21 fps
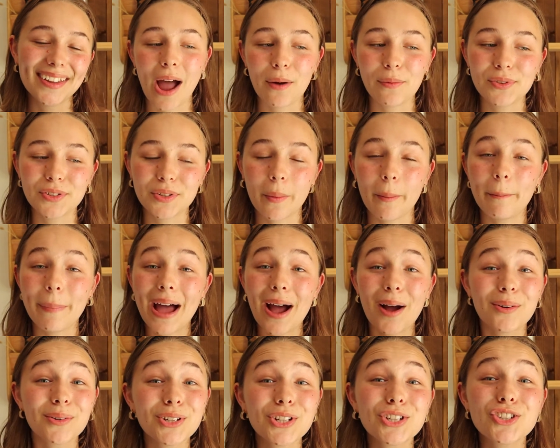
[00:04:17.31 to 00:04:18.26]
I was
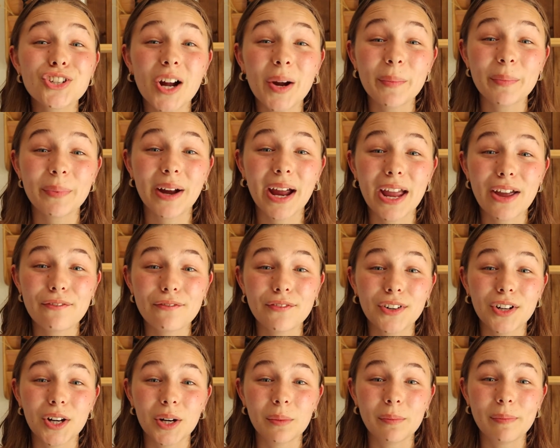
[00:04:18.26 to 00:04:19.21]
about to start praying
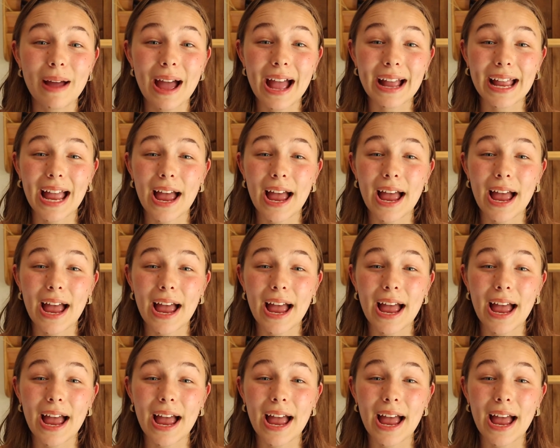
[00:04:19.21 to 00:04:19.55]
for her back